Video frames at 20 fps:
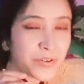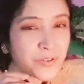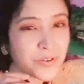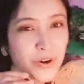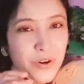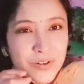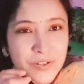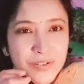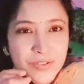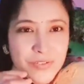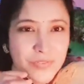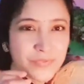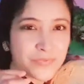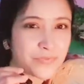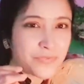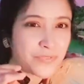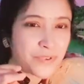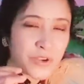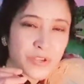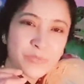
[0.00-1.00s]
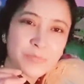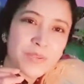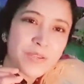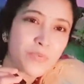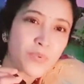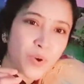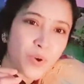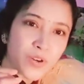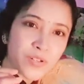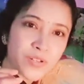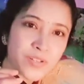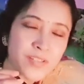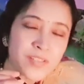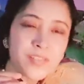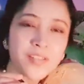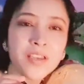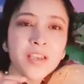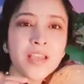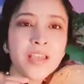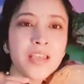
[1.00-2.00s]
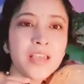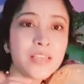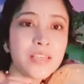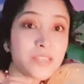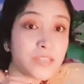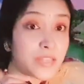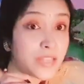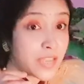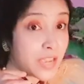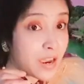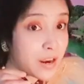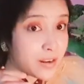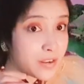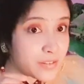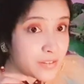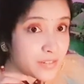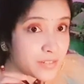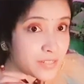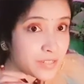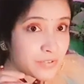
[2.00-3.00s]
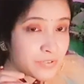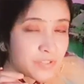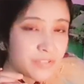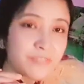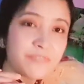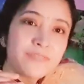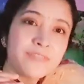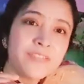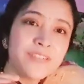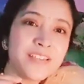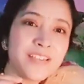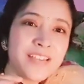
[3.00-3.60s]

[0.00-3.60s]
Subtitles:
goddess of cosmic waters, they are intuitive,